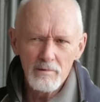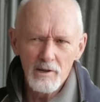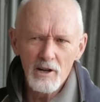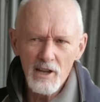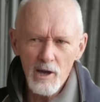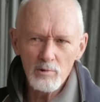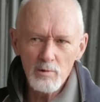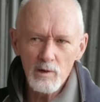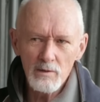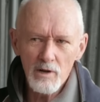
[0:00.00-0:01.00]
but I know we
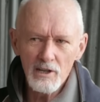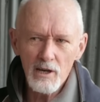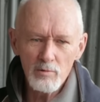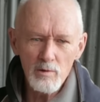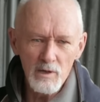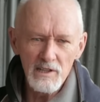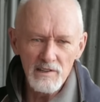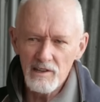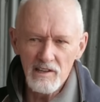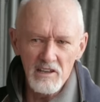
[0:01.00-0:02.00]
went
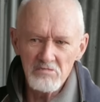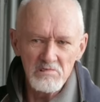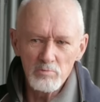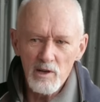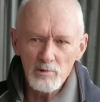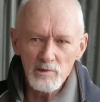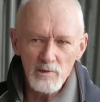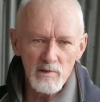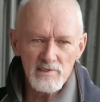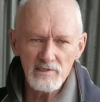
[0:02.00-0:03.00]
in there, and whether we
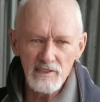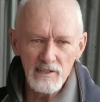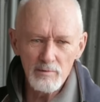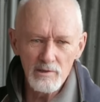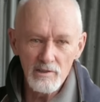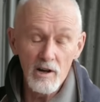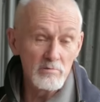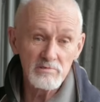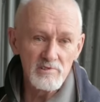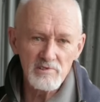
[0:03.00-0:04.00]
arrested anybody, I
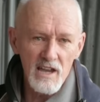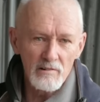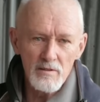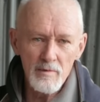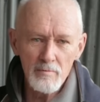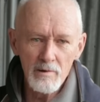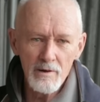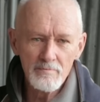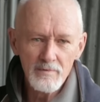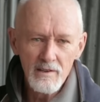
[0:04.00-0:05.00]
just can't remember.
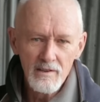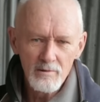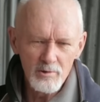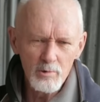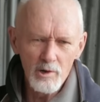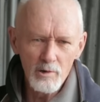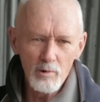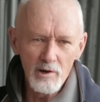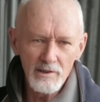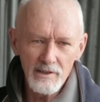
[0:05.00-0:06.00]
It was quite a
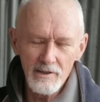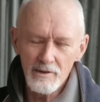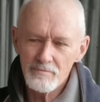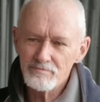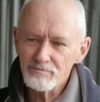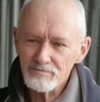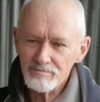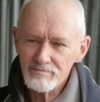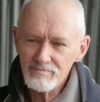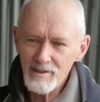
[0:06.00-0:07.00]
while ago.
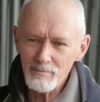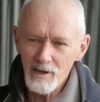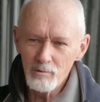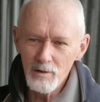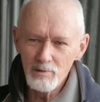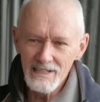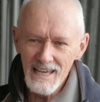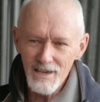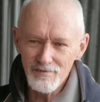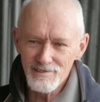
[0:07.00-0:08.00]
But when we
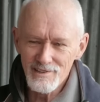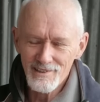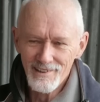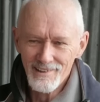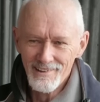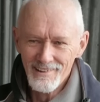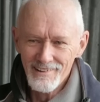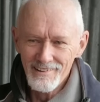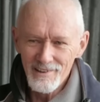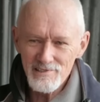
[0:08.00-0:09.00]
left,
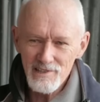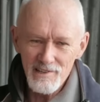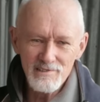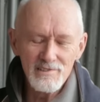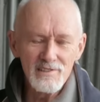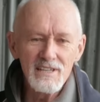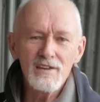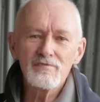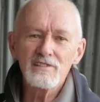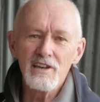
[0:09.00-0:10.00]
I said to the
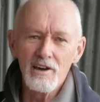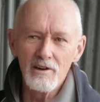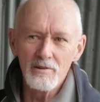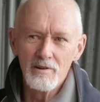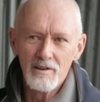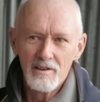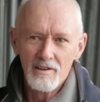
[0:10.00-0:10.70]
FTO,